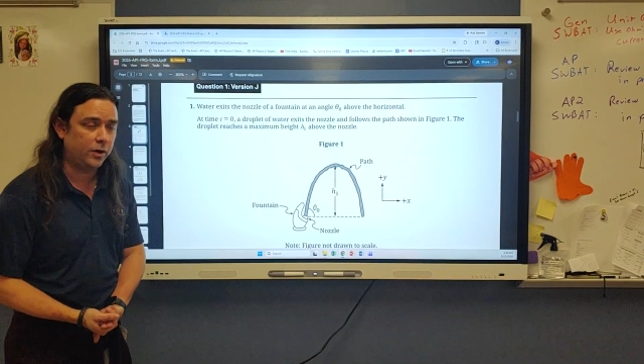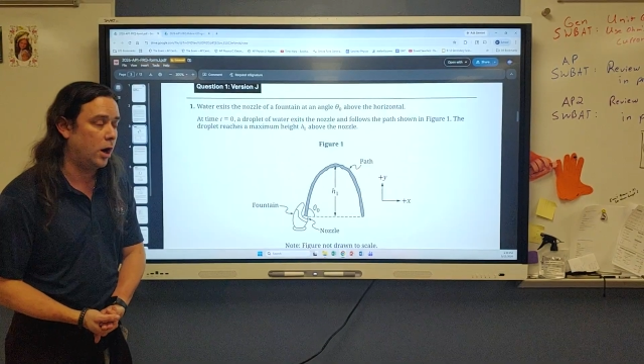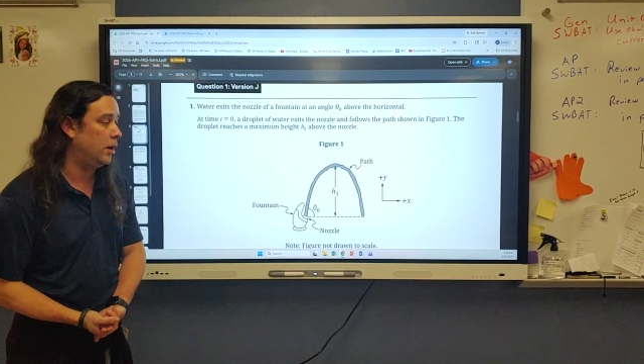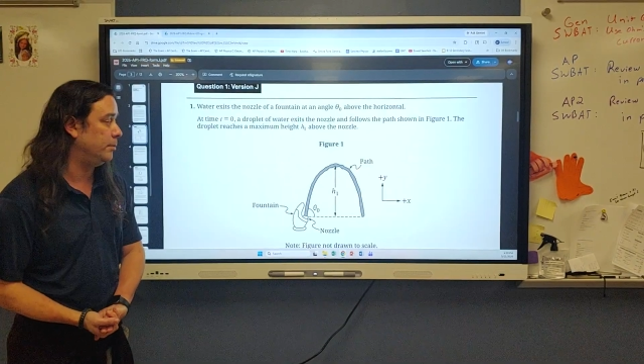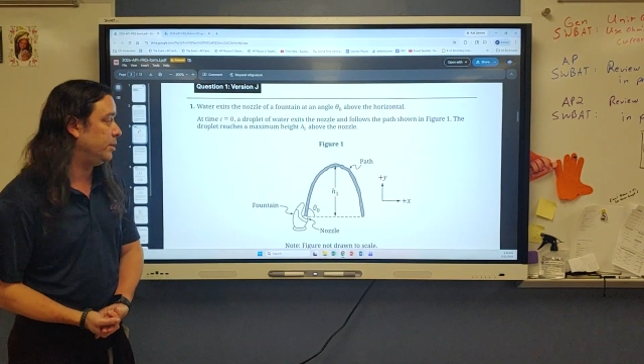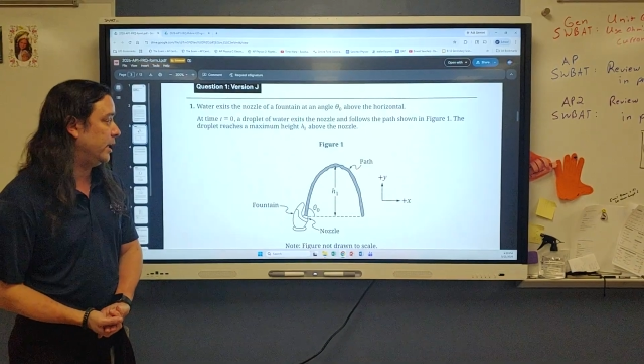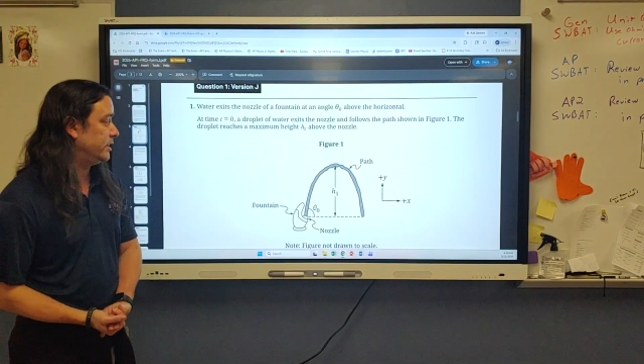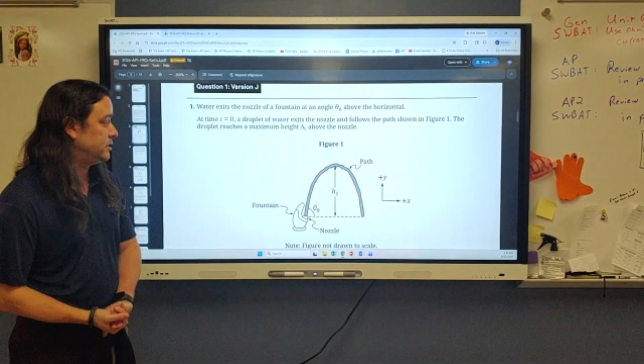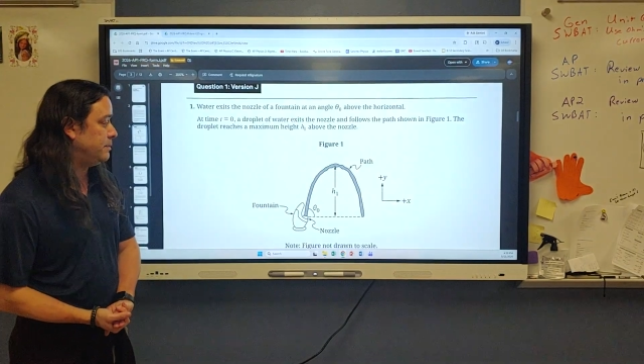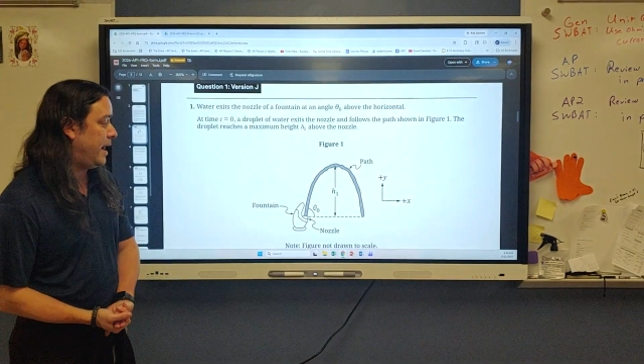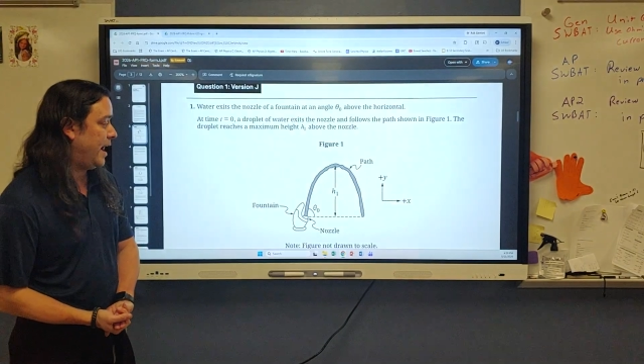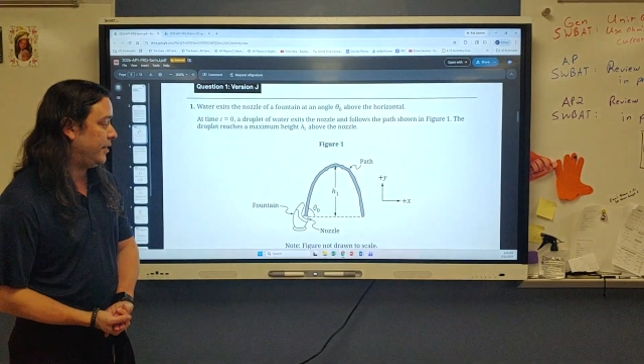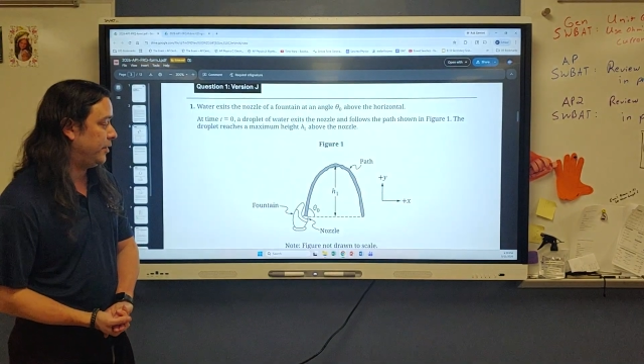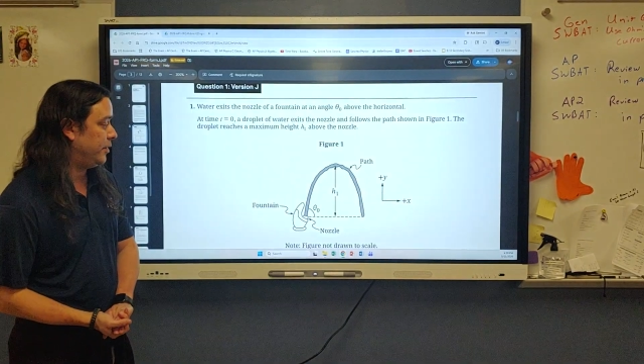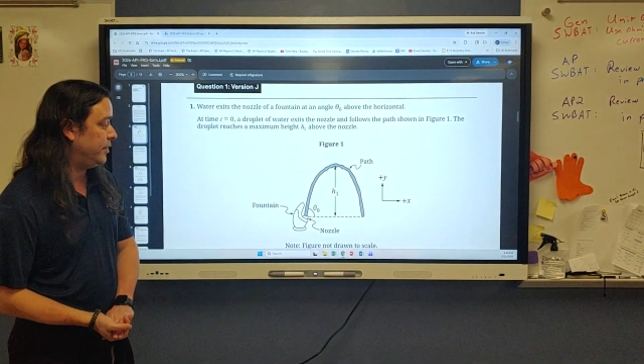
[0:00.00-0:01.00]
complex
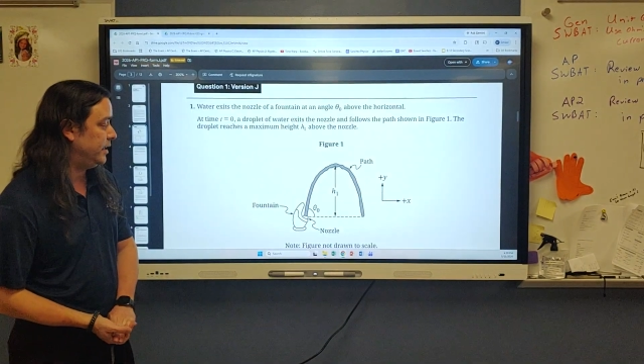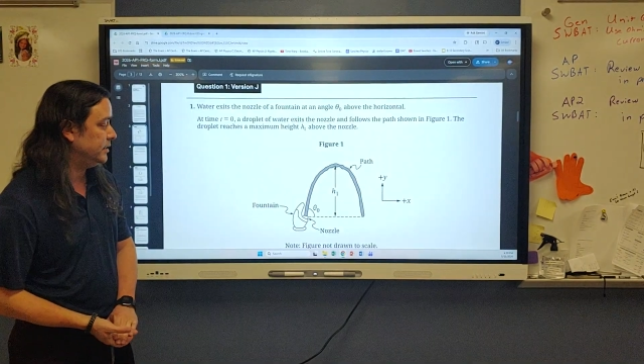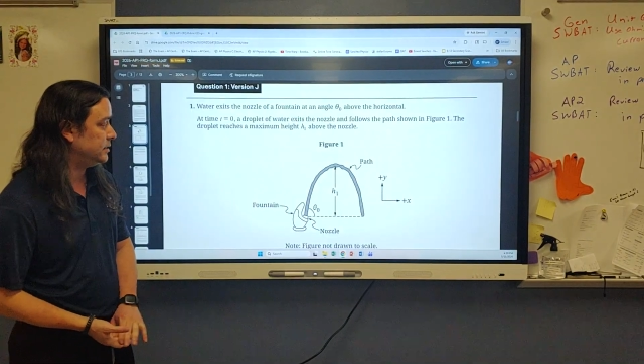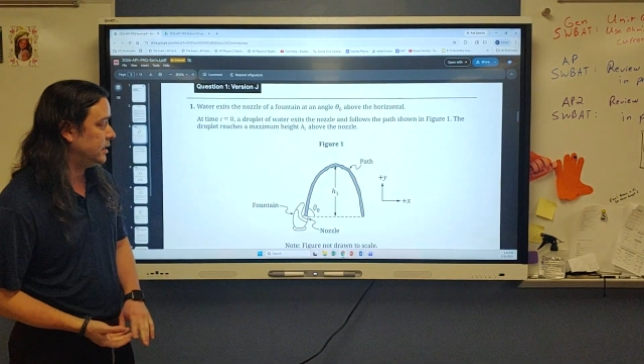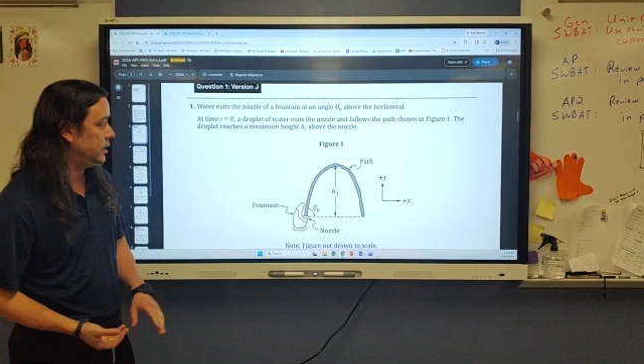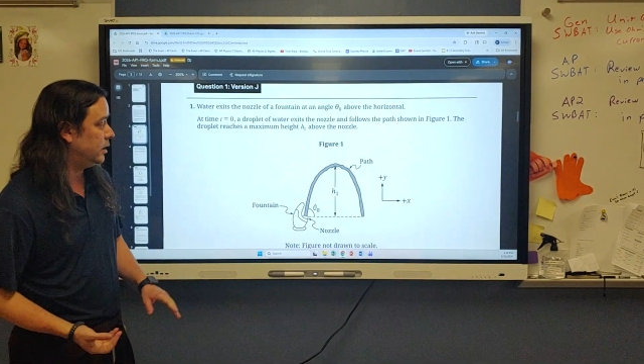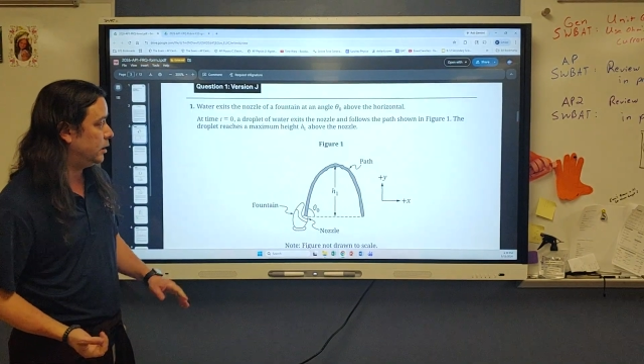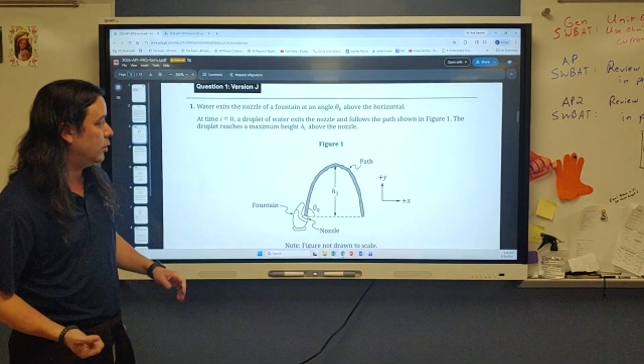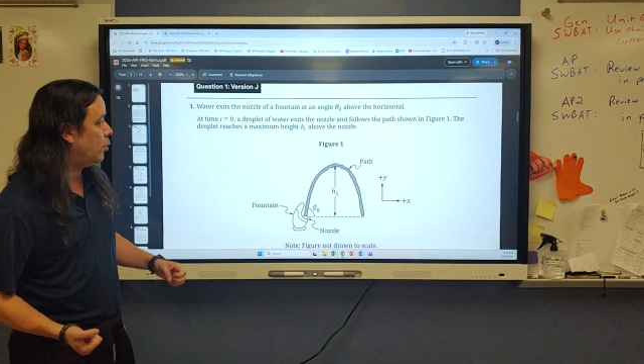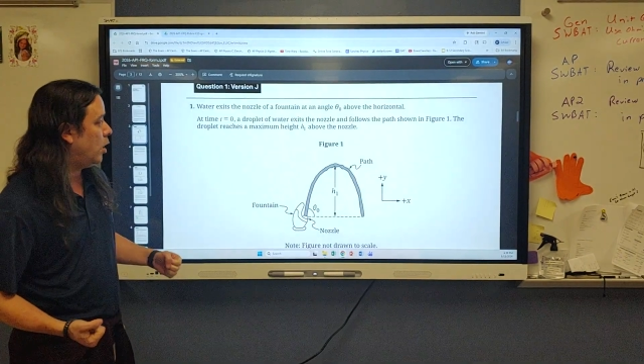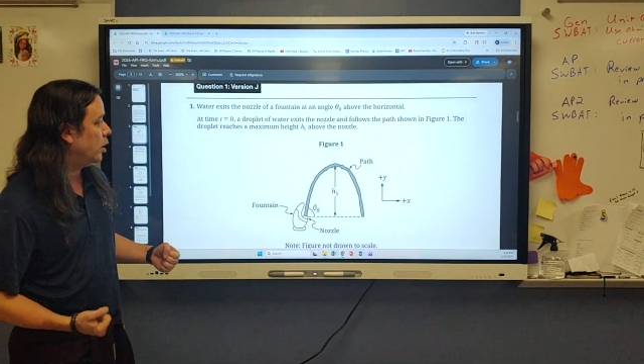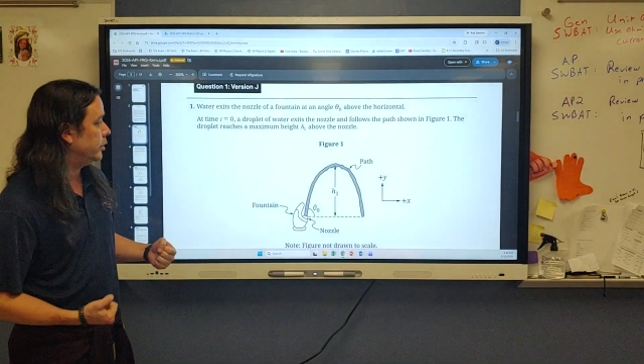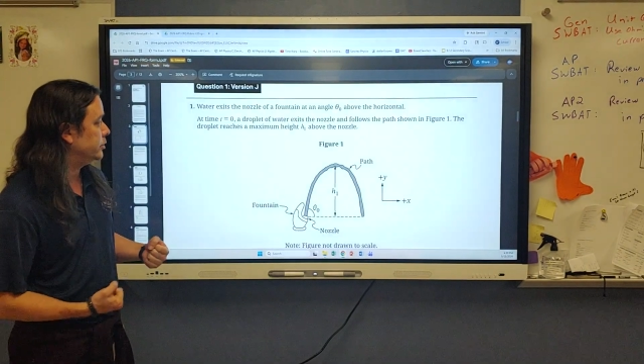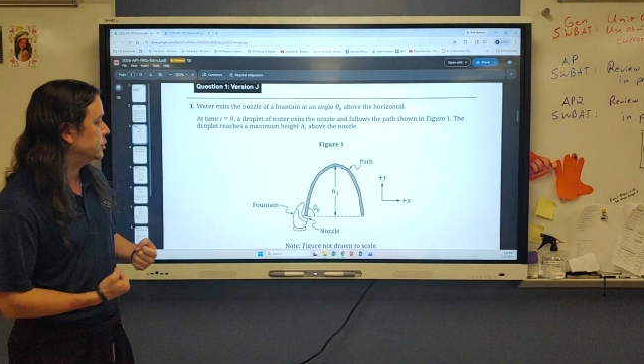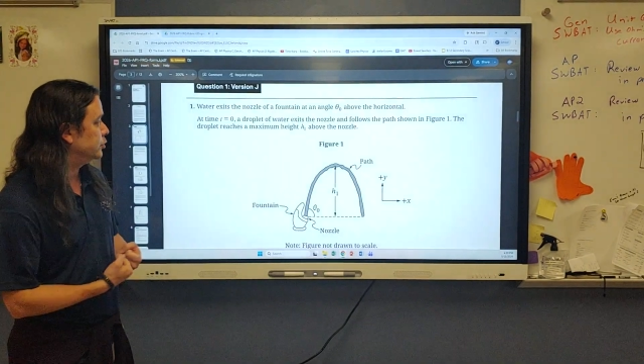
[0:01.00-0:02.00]
math in this, and I'm going to
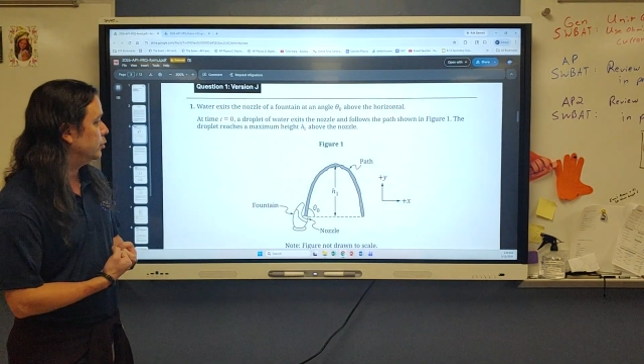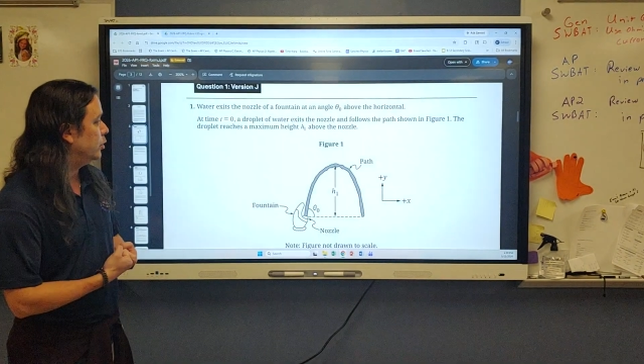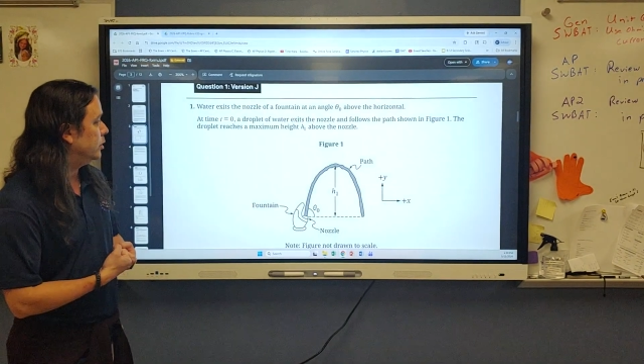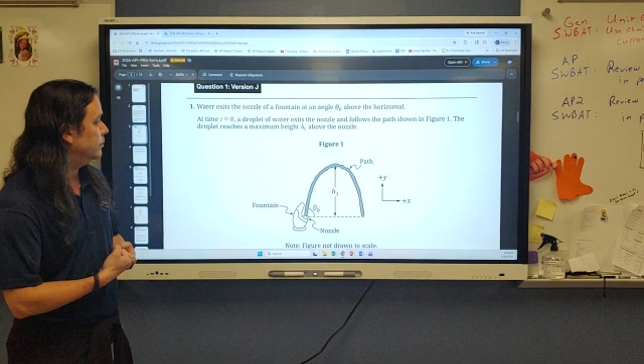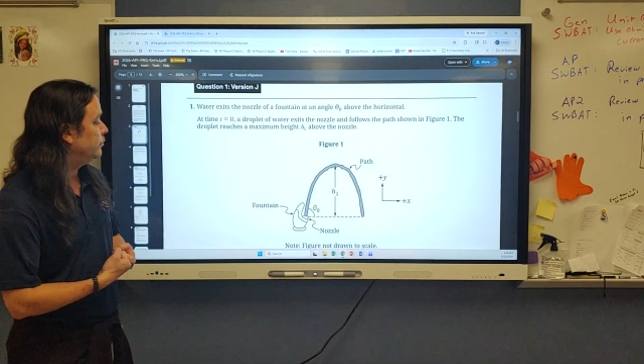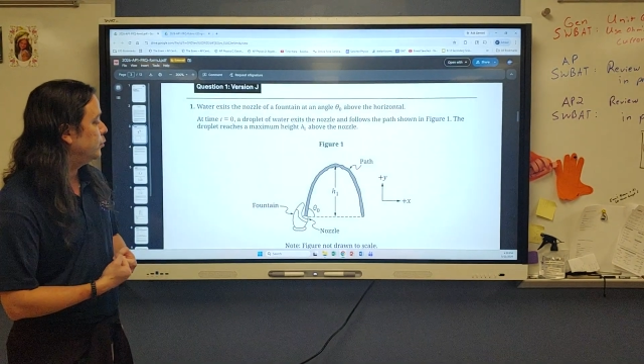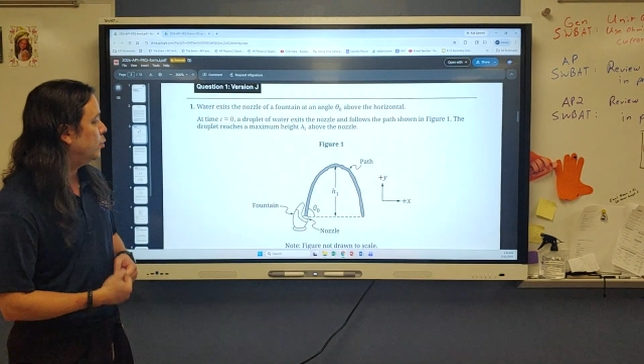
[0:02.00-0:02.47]
walk us through it.